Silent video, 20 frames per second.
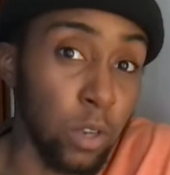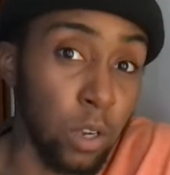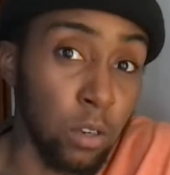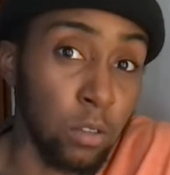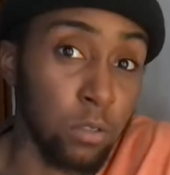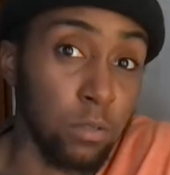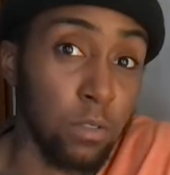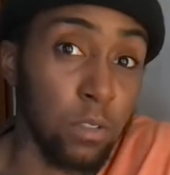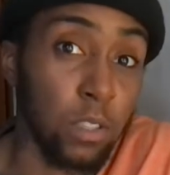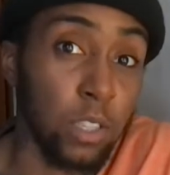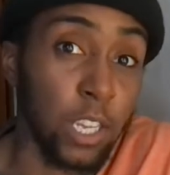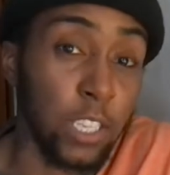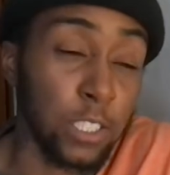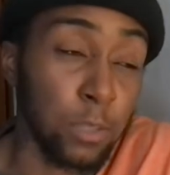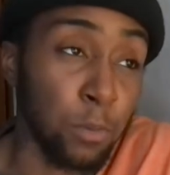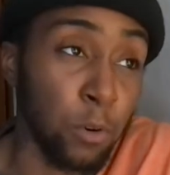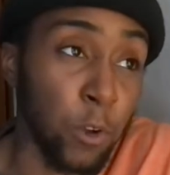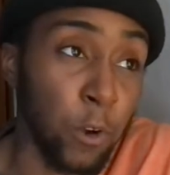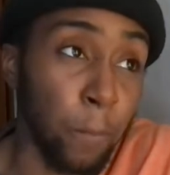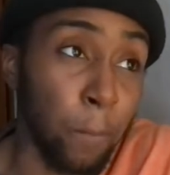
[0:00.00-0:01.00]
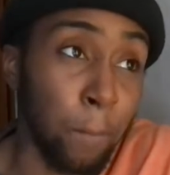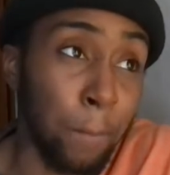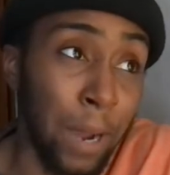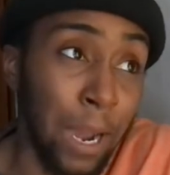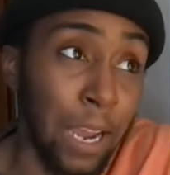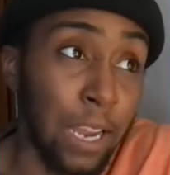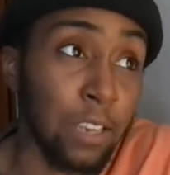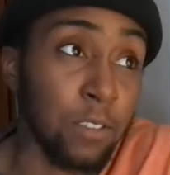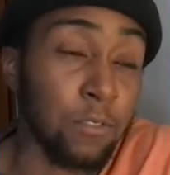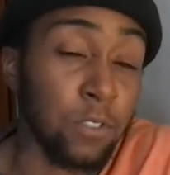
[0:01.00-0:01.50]
health that's a part of
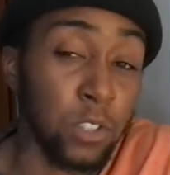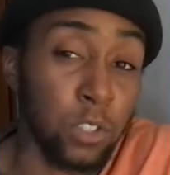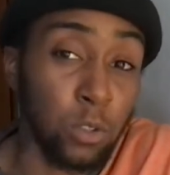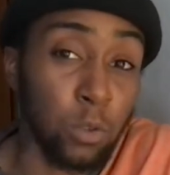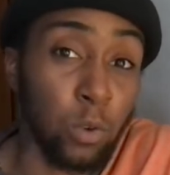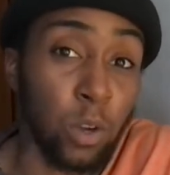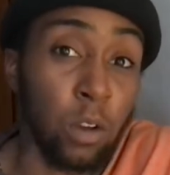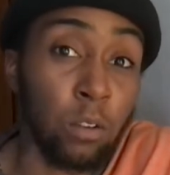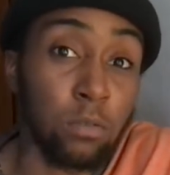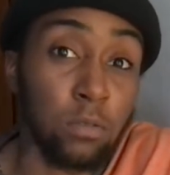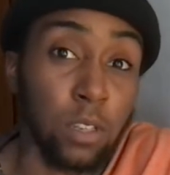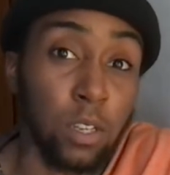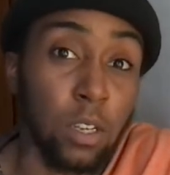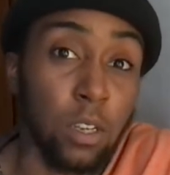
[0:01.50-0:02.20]
my physical health